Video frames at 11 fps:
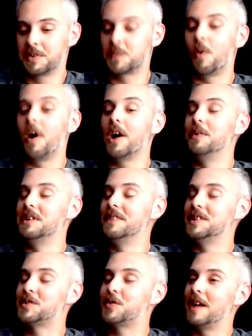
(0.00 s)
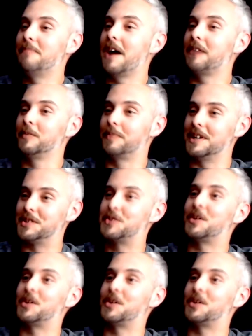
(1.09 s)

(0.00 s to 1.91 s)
Which is why only these trained battle priests are